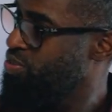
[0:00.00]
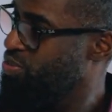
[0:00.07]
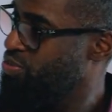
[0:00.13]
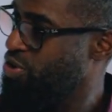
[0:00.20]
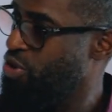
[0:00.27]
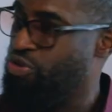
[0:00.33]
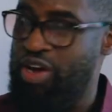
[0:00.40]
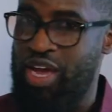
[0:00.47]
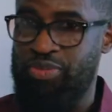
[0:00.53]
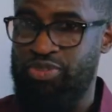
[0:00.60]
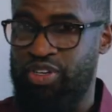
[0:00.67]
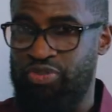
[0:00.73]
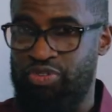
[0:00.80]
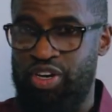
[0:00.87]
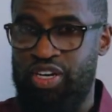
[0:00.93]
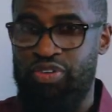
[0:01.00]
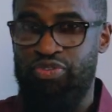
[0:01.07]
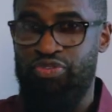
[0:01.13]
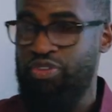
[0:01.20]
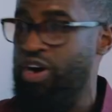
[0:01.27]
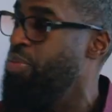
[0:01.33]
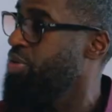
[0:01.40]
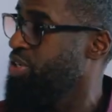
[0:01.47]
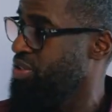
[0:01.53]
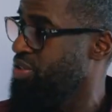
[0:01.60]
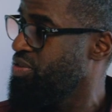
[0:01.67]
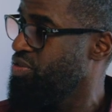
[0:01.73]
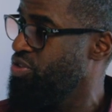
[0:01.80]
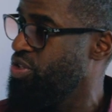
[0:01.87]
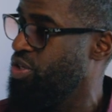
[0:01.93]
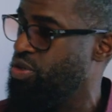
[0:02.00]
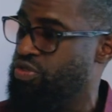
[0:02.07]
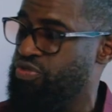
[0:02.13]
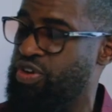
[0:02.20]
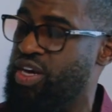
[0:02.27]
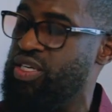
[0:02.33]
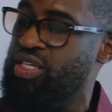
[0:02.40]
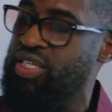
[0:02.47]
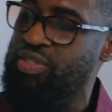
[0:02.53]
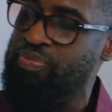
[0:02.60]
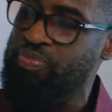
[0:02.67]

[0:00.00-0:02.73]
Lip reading: programs that run from it, you know, the funding.